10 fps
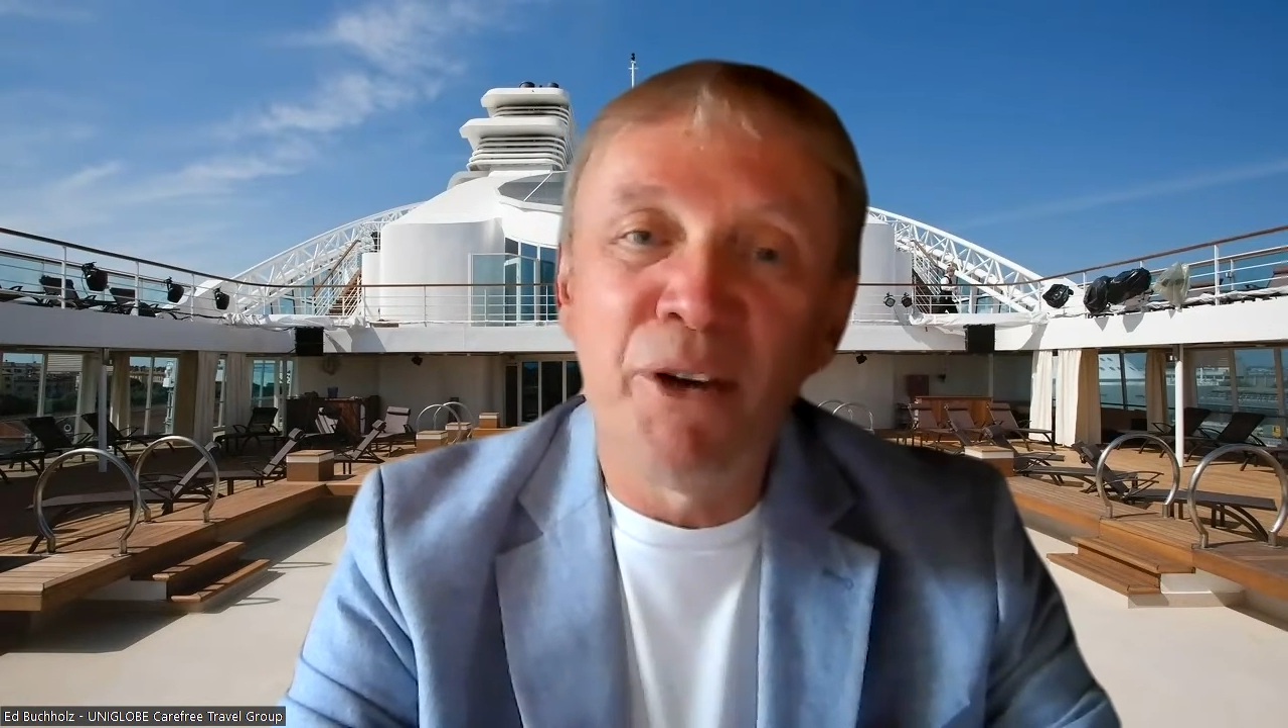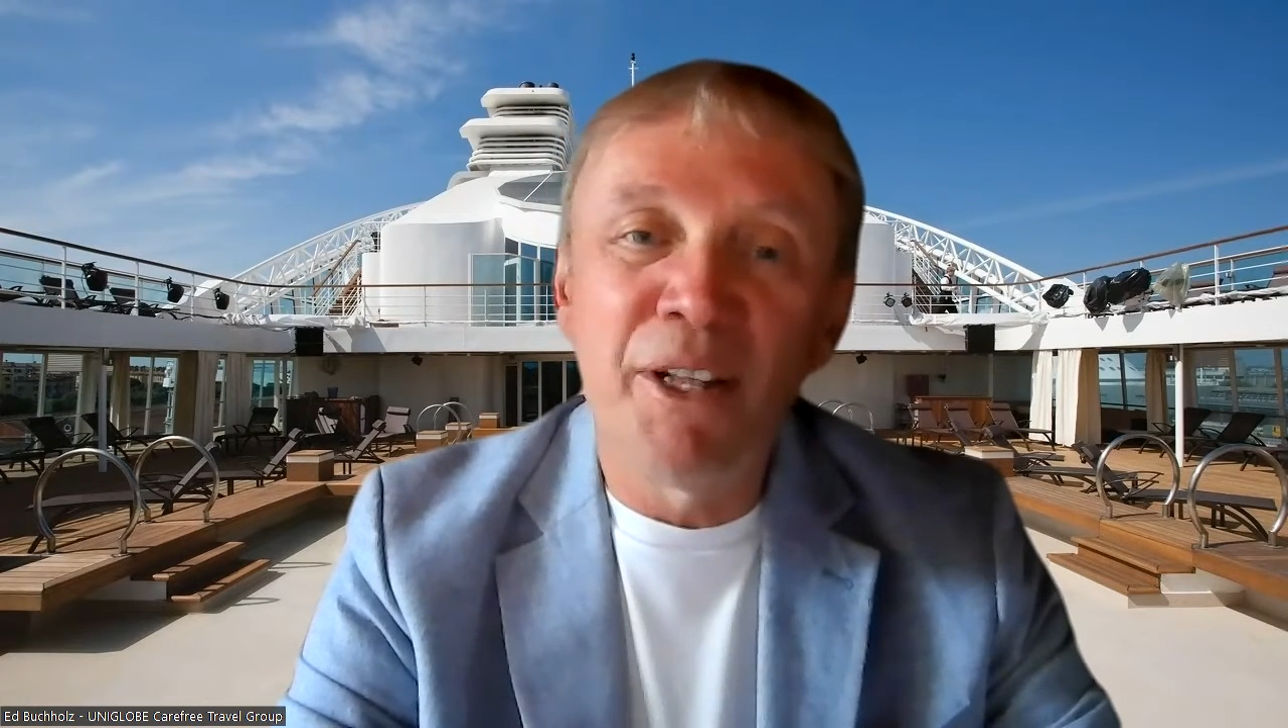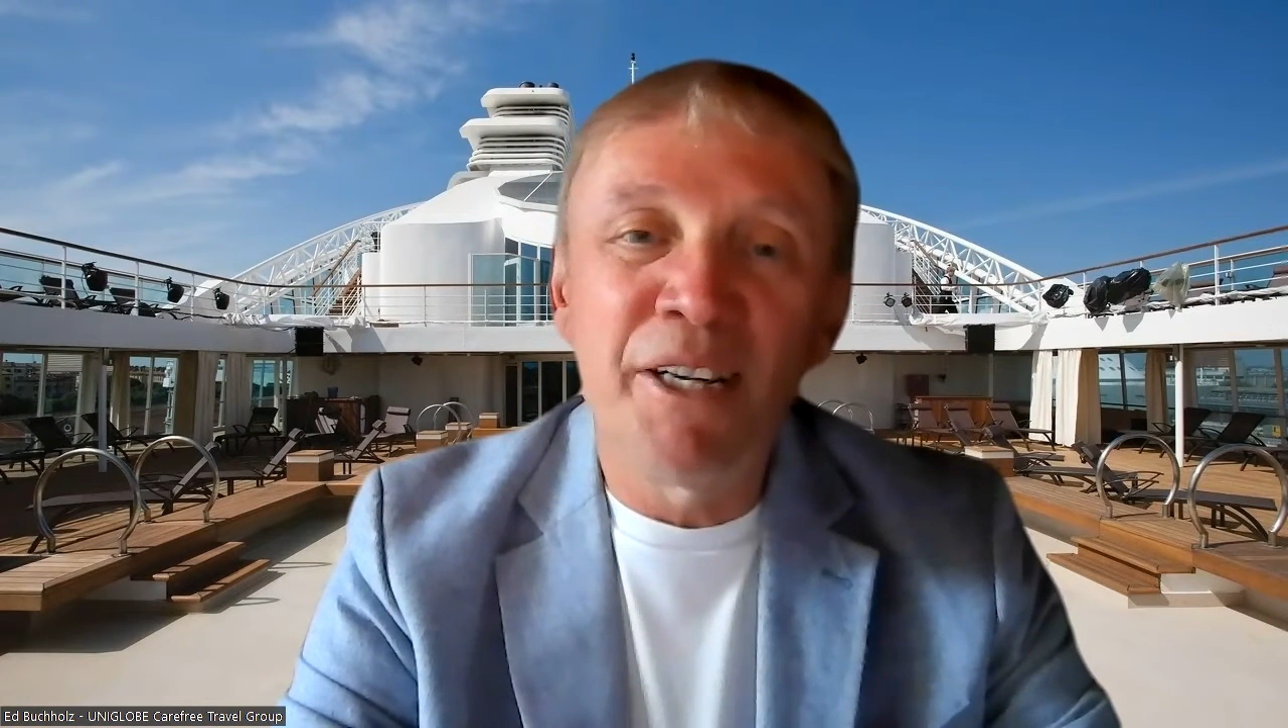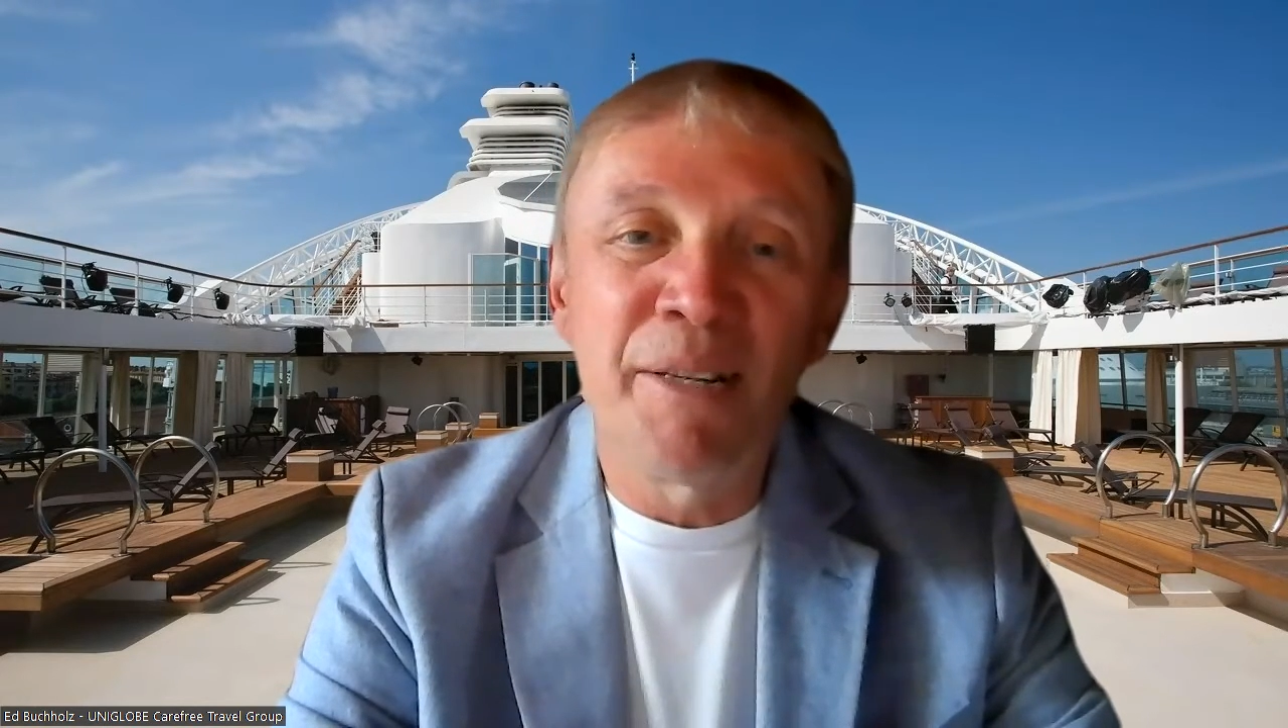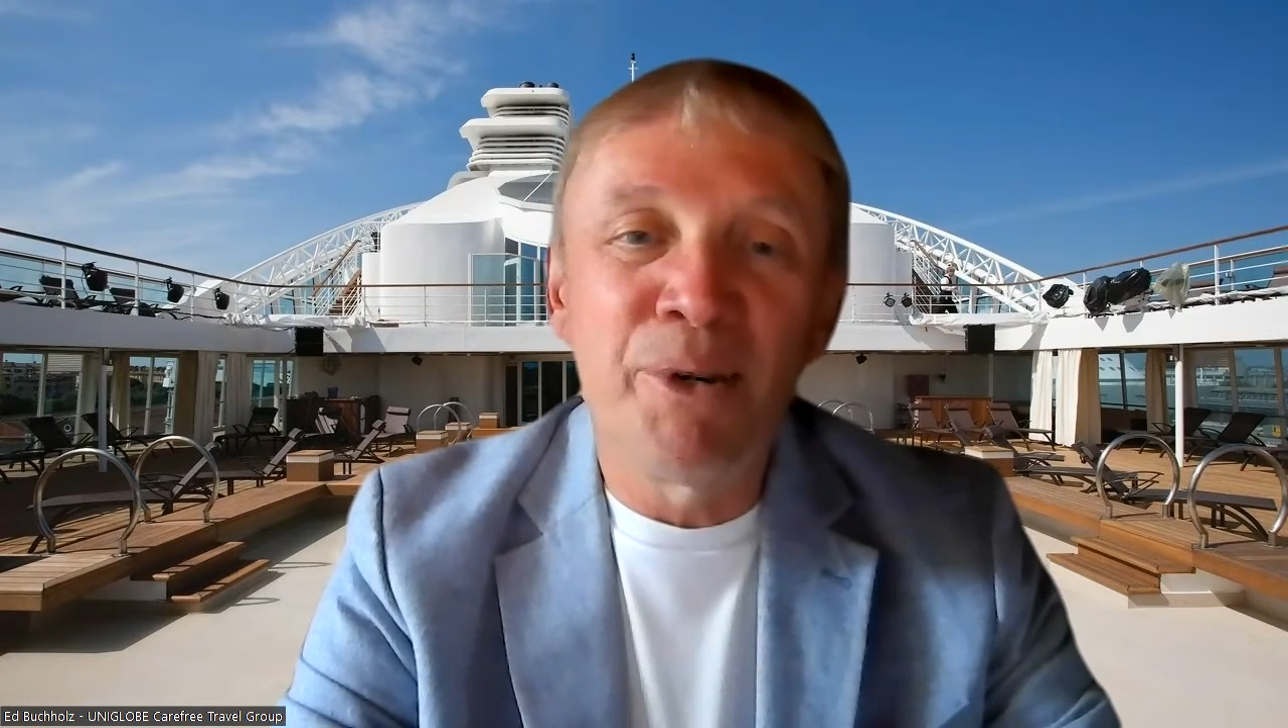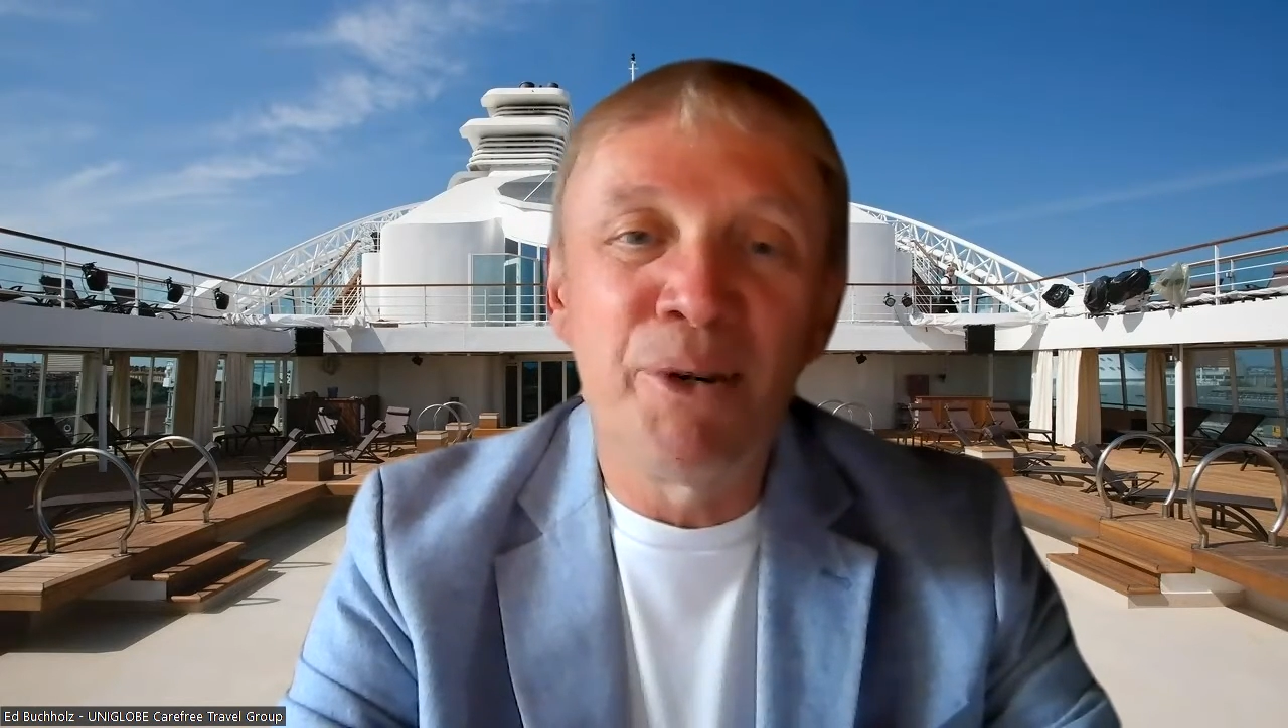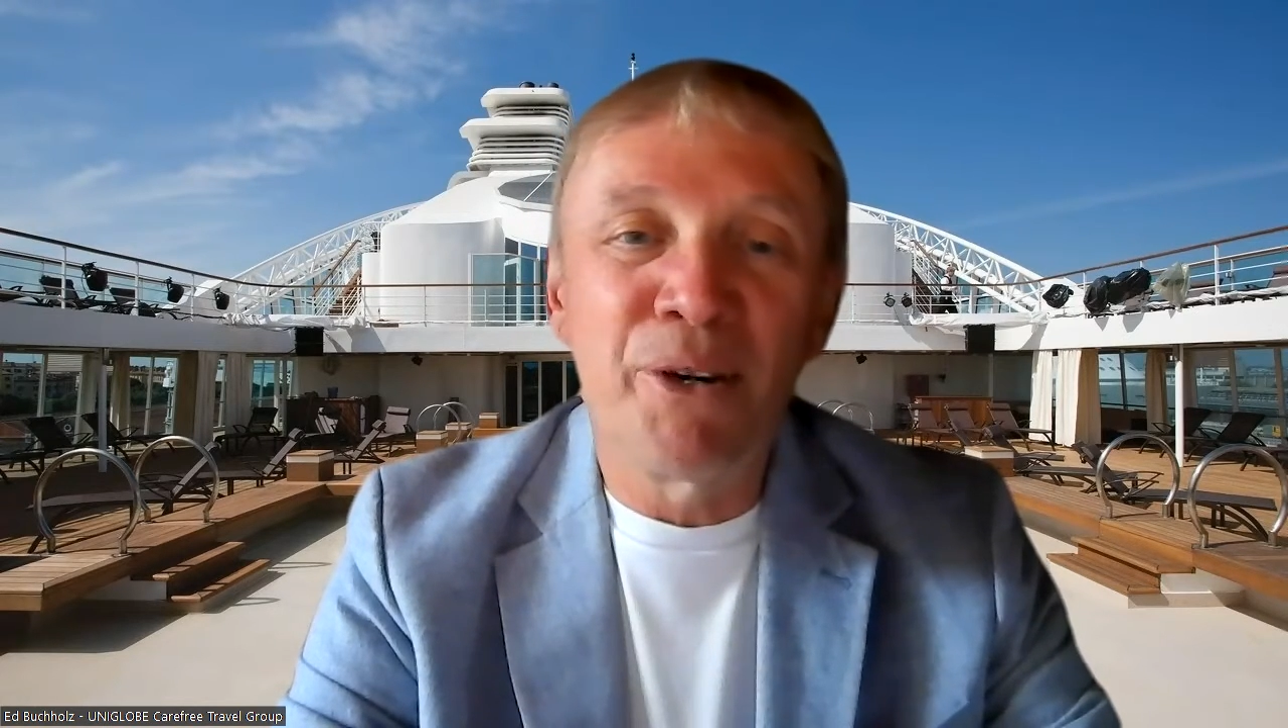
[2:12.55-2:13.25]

all on